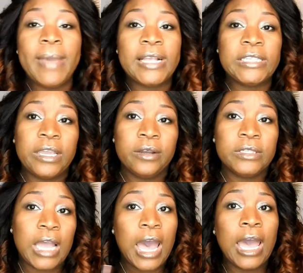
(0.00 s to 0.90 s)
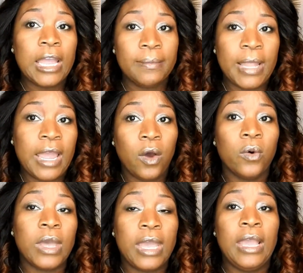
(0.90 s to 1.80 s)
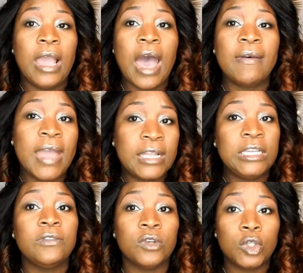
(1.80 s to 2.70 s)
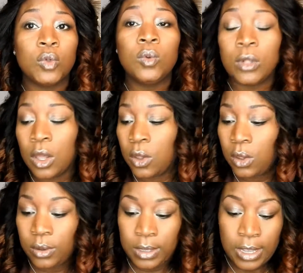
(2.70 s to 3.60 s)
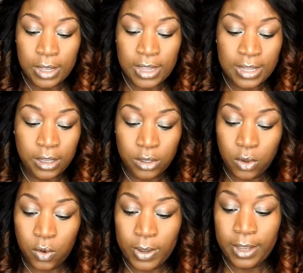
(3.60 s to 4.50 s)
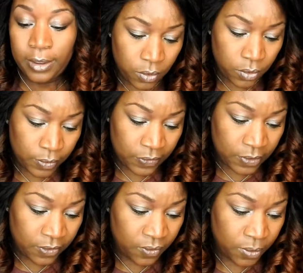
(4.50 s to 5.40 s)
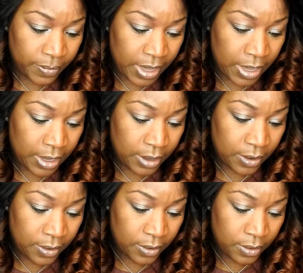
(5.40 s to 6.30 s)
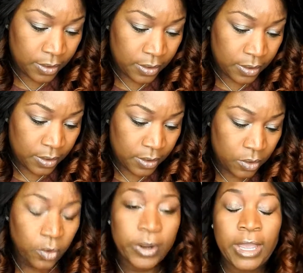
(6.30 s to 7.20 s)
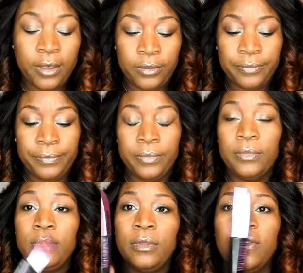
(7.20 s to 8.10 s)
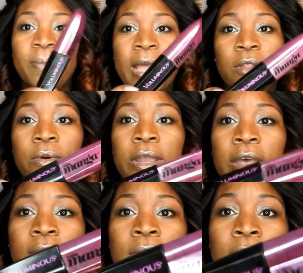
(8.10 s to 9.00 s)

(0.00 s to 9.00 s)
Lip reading: mascaras that I am like, okay, I've had these for too long, they need to go away. Who is this one by? L'Oreal. This is by L'Oreal,